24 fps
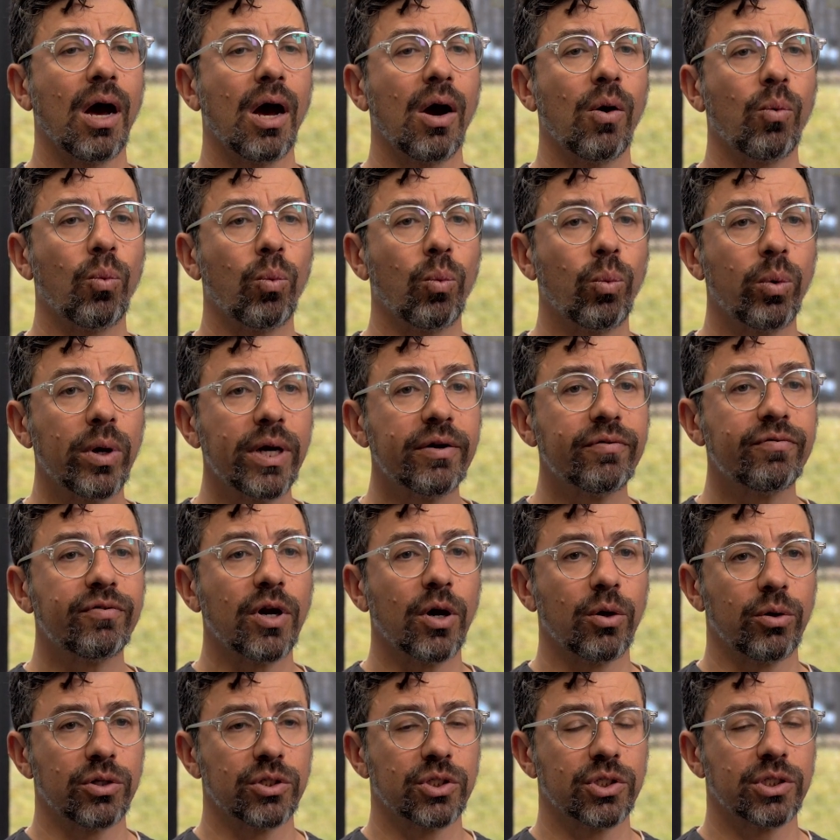We have
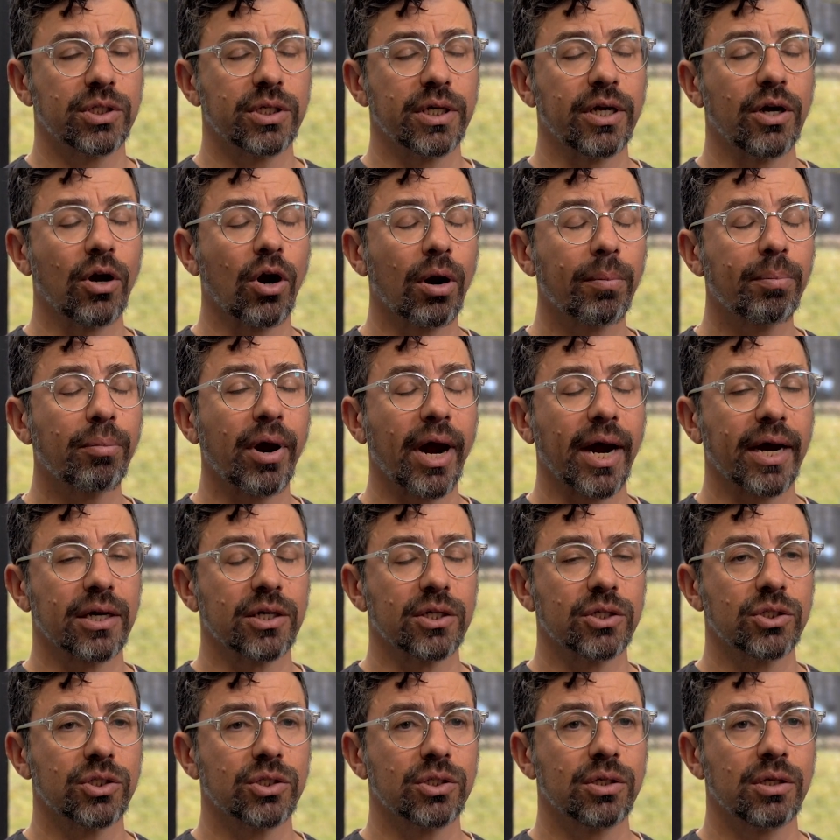noticed in our
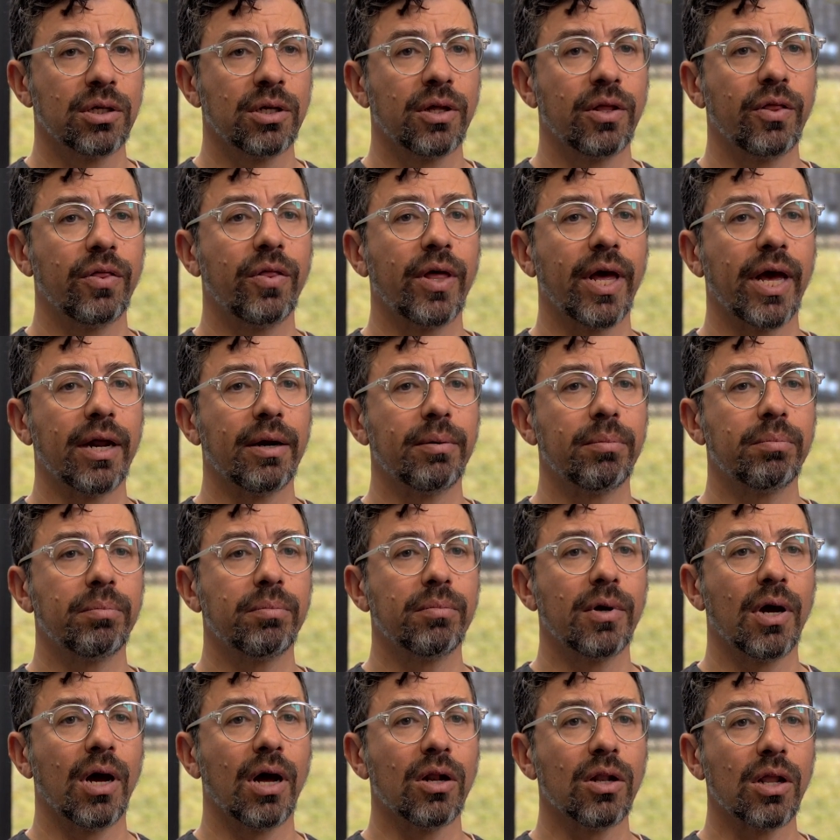practice that
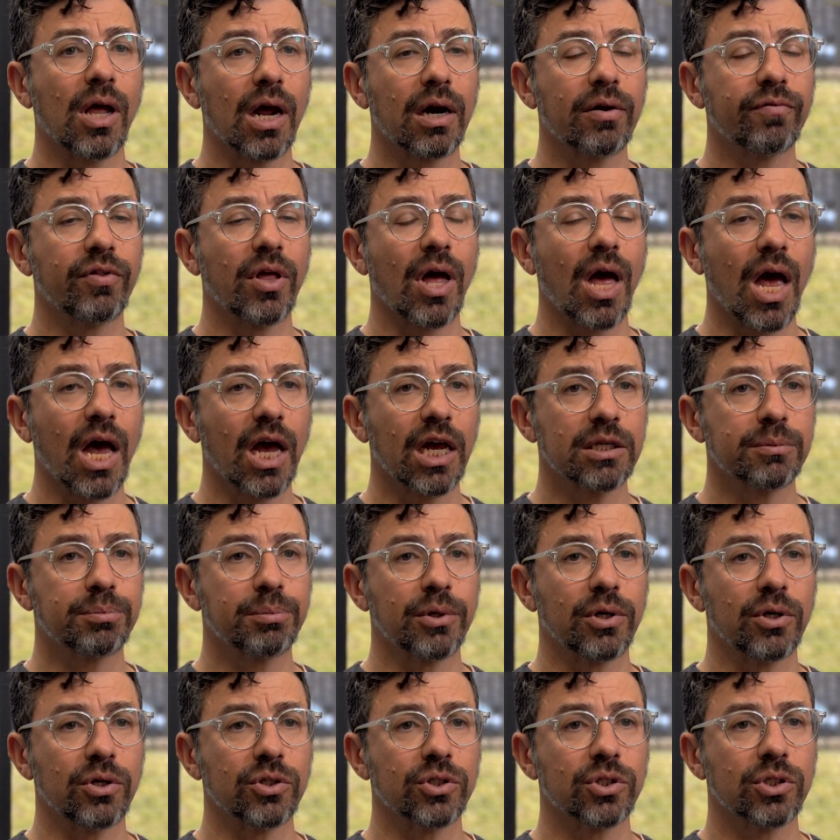a lot of the
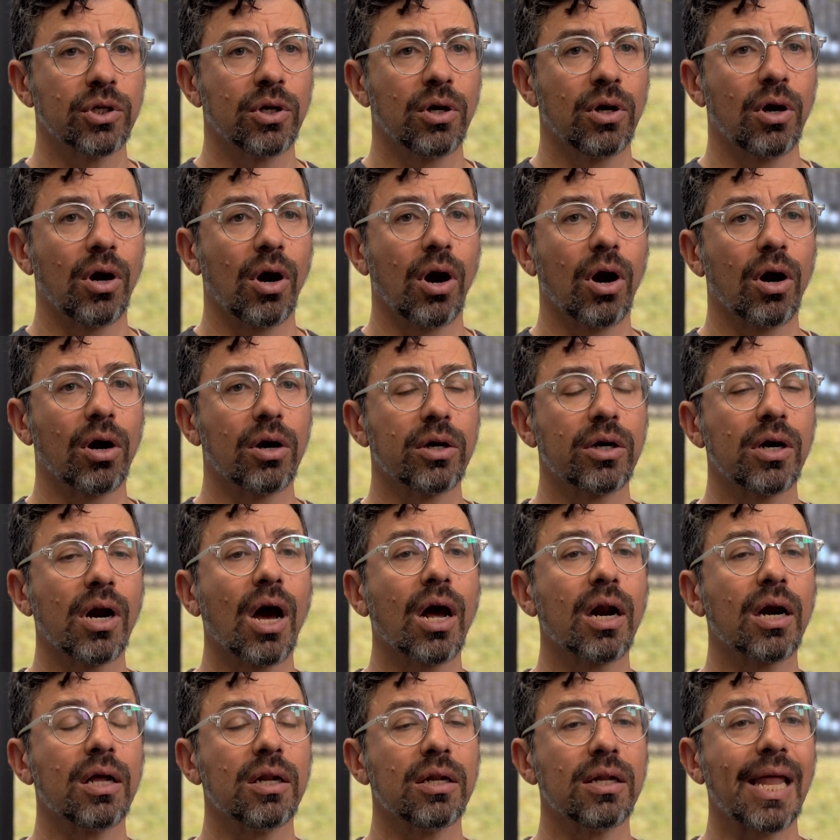hospitals are
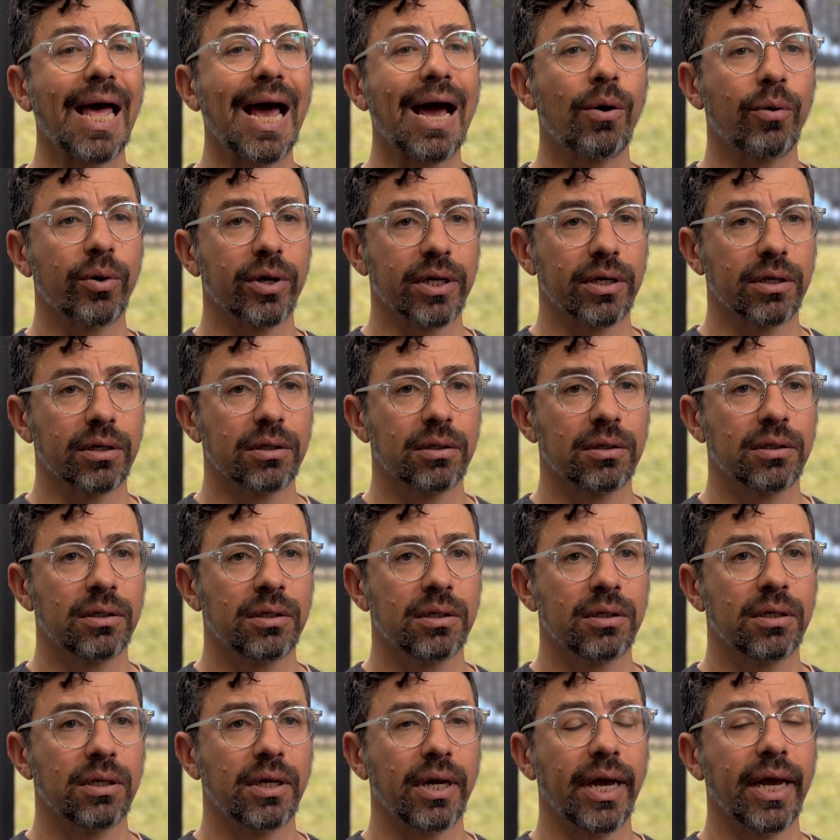not allowing
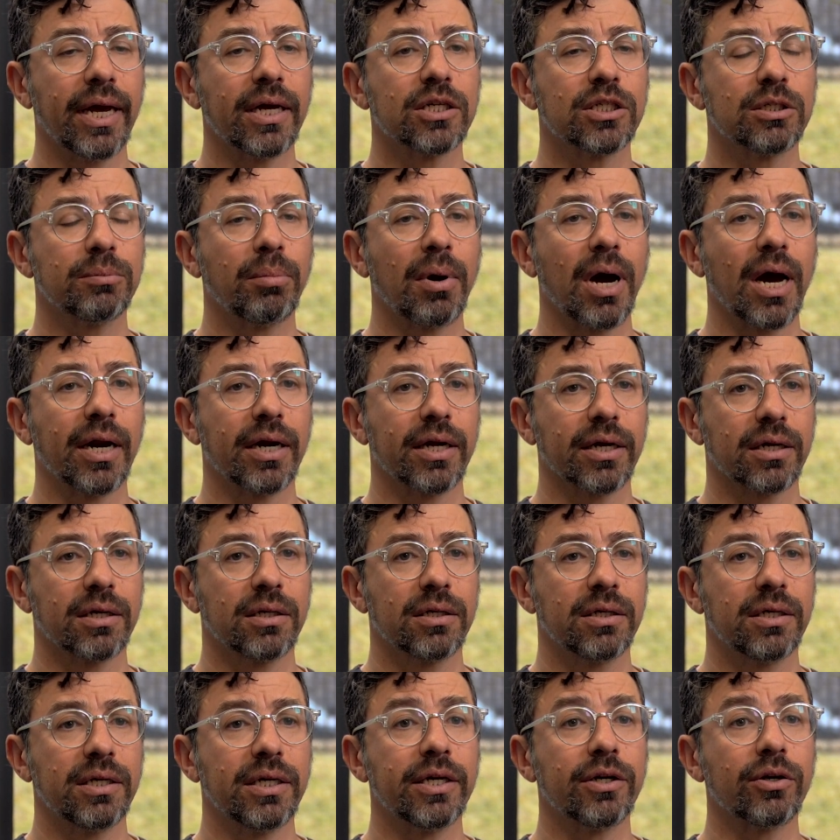antibiotic
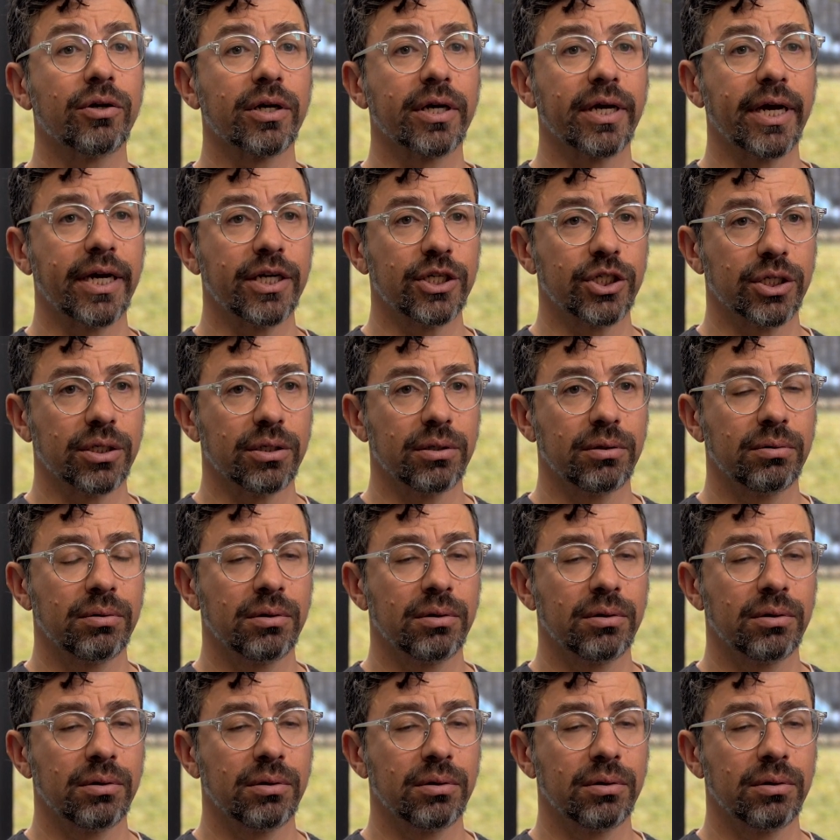irrigation.